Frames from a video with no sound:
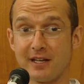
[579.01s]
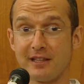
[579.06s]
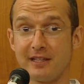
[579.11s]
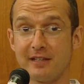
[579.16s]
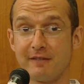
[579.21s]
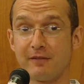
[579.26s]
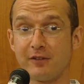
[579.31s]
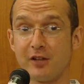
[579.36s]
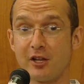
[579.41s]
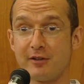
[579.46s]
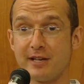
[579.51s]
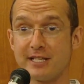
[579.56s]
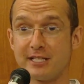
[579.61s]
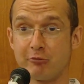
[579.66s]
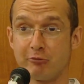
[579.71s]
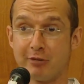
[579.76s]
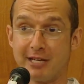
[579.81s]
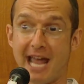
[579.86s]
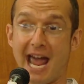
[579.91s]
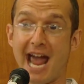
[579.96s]
I think Flutter is
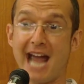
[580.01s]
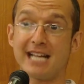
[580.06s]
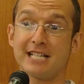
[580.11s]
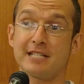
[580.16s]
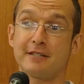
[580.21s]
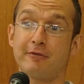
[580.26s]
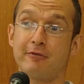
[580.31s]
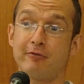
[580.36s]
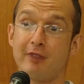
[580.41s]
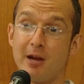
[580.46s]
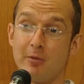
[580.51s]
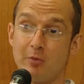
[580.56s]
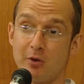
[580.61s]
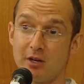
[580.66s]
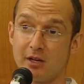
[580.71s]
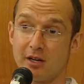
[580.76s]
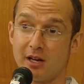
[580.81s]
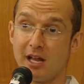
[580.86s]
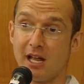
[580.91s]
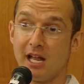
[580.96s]
a reactive
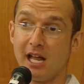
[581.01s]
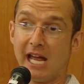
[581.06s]
framework,